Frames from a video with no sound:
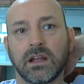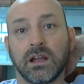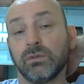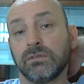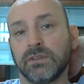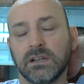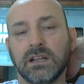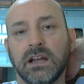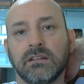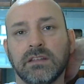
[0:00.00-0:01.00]
And we'll find
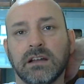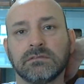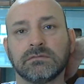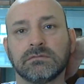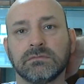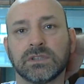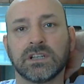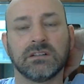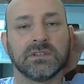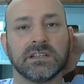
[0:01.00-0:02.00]
out. That will
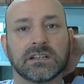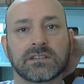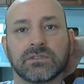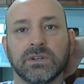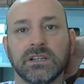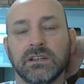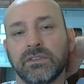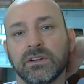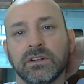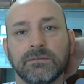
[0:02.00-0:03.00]
come in the next 20,
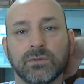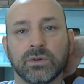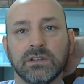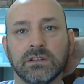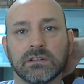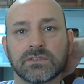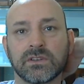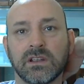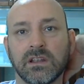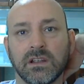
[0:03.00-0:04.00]
30, 40 years
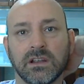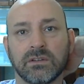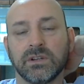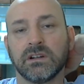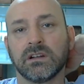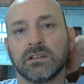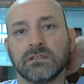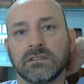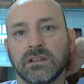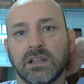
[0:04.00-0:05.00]
regarding
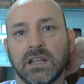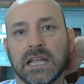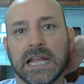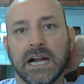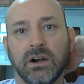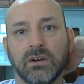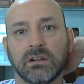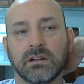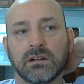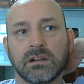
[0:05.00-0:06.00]

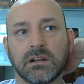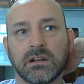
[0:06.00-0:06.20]
our